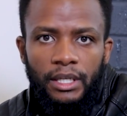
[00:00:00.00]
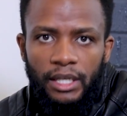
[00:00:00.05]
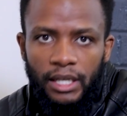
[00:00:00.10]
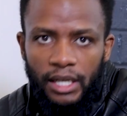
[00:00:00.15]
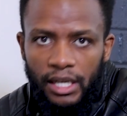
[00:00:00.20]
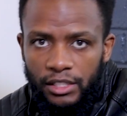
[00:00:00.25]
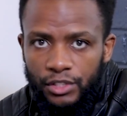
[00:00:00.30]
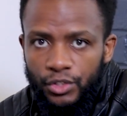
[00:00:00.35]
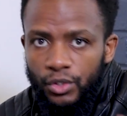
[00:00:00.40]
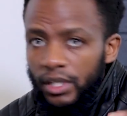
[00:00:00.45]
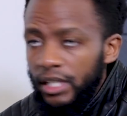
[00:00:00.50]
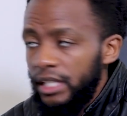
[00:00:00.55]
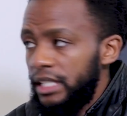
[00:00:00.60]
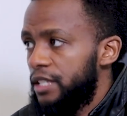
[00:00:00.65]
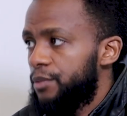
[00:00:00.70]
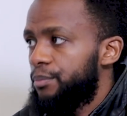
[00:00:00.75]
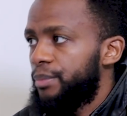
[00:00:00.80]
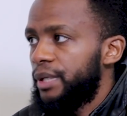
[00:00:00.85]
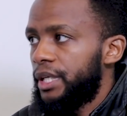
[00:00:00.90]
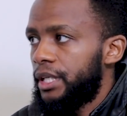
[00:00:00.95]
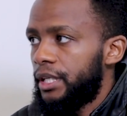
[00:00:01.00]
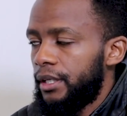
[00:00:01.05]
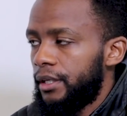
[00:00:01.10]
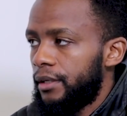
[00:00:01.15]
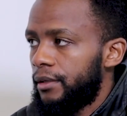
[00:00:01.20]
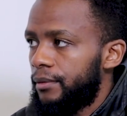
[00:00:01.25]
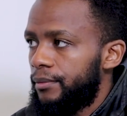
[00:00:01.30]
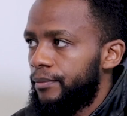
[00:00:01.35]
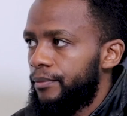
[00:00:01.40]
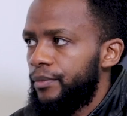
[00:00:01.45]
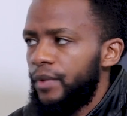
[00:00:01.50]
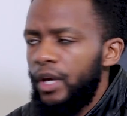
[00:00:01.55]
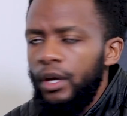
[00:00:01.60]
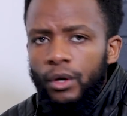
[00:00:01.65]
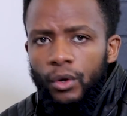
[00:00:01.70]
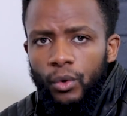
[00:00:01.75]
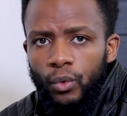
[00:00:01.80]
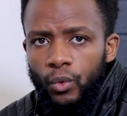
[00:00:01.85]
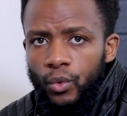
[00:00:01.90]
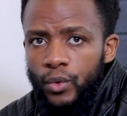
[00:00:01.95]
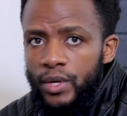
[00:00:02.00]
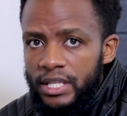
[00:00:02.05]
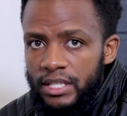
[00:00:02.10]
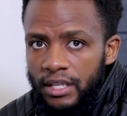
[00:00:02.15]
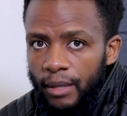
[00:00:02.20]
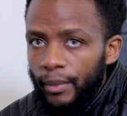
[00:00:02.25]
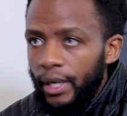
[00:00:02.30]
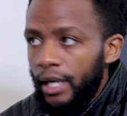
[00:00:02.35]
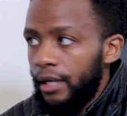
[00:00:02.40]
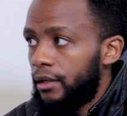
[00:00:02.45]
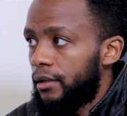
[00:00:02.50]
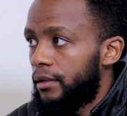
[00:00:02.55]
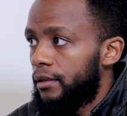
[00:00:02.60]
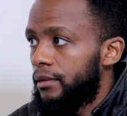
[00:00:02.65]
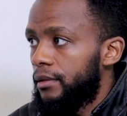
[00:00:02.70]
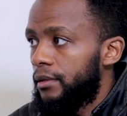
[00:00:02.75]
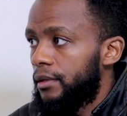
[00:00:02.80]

Culturally speaking, who is a man?